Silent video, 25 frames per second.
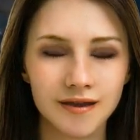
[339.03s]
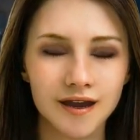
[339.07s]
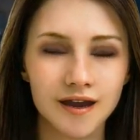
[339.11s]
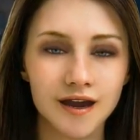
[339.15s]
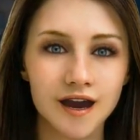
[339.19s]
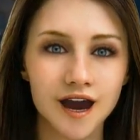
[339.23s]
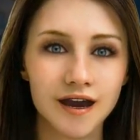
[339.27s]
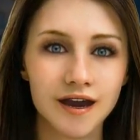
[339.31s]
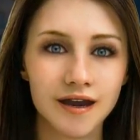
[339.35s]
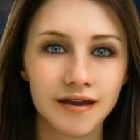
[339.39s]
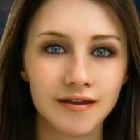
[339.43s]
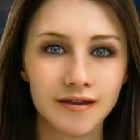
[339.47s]

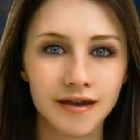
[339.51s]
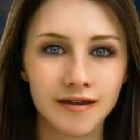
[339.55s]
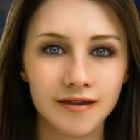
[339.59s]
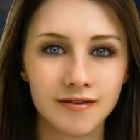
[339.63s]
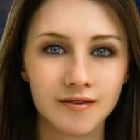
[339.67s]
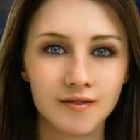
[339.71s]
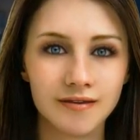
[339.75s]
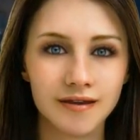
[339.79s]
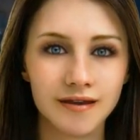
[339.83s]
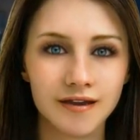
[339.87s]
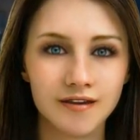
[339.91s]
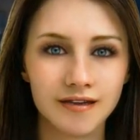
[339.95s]
Following
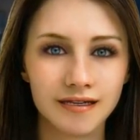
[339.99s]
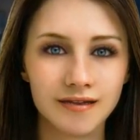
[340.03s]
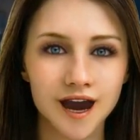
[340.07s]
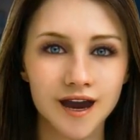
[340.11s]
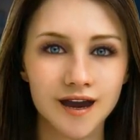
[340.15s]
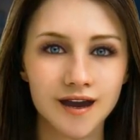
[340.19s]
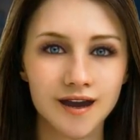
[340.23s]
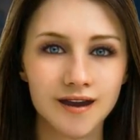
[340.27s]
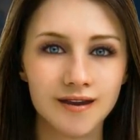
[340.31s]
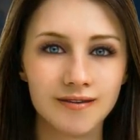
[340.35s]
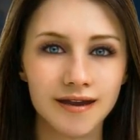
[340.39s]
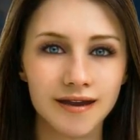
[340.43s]
these tracks
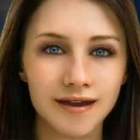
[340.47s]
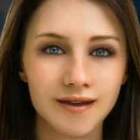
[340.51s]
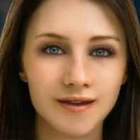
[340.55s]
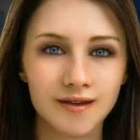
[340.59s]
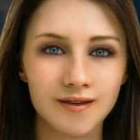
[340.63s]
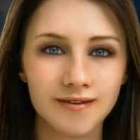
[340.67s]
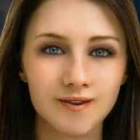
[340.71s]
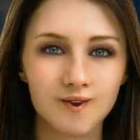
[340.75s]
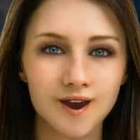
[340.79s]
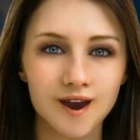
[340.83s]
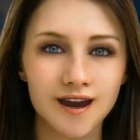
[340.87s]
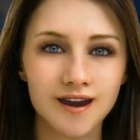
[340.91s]
will often
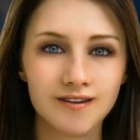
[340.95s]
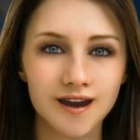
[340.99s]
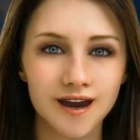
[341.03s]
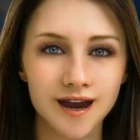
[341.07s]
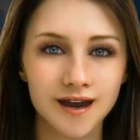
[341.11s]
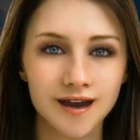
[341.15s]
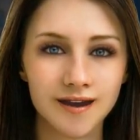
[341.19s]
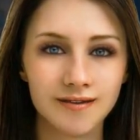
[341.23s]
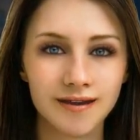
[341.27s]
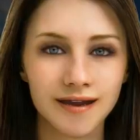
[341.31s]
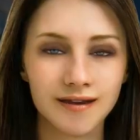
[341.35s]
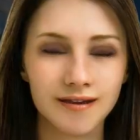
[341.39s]
lead to
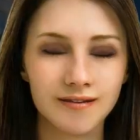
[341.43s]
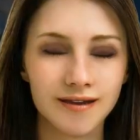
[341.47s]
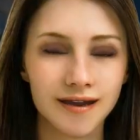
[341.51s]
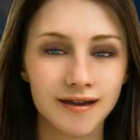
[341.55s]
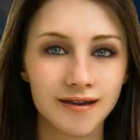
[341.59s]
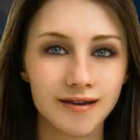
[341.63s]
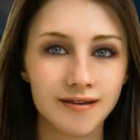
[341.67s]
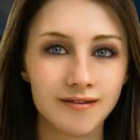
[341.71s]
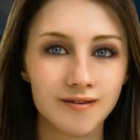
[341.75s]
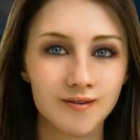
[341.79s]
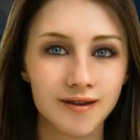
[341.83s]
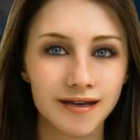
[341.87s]
waterholes and
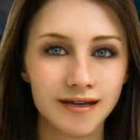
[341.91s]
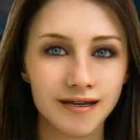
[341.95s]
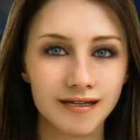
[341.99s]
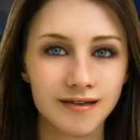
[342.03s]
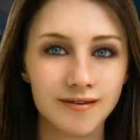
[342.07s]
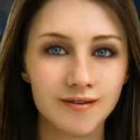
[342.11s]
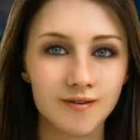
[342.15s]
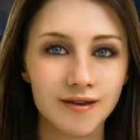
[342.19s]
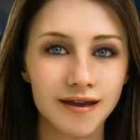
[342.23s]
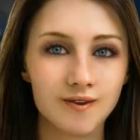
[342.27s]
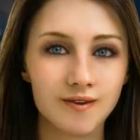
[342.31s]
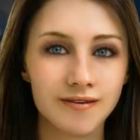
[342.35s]
feeding
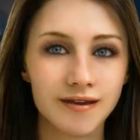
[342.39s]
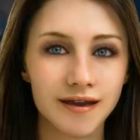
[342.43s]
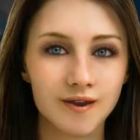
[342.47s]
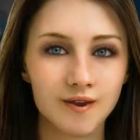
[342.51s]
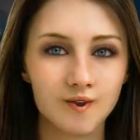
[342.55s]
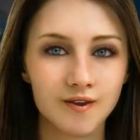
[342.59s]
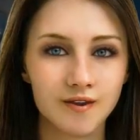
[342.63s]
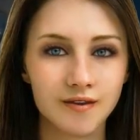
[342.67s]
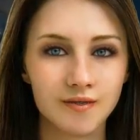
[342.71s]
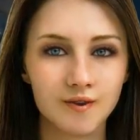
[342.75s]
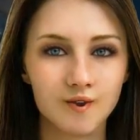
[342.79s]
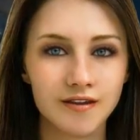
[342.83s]
grounds where you may
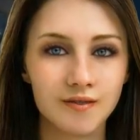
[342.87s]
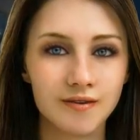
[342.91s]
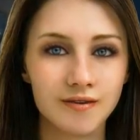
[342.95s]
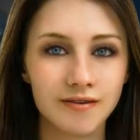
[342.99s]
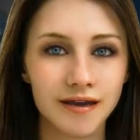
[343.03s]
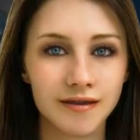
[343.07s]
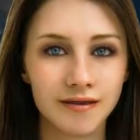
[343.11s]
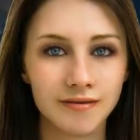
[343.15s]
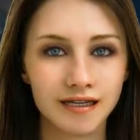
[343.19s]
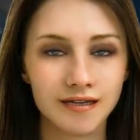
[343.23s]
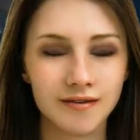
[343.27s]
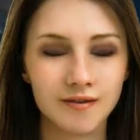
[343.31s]
use your
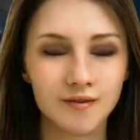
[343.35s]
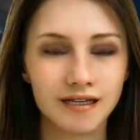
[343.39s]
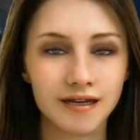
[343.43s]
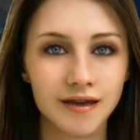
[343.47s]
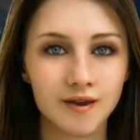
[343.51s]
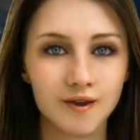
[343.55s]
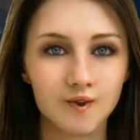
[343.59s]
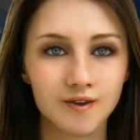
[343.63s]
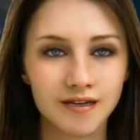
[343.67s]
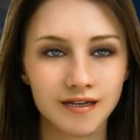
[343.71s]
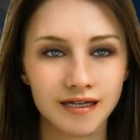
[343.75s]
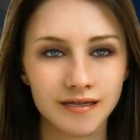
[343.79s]
traps or
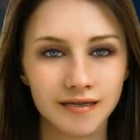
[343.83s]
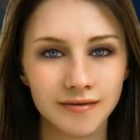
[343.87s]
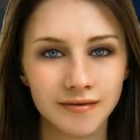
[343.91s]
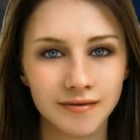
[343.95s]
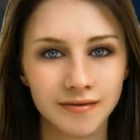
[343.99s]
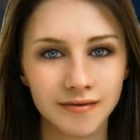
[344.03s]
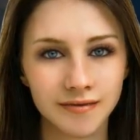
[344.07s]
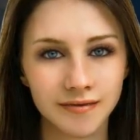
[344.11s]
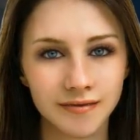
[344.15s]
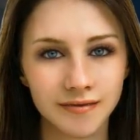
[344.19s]
snares.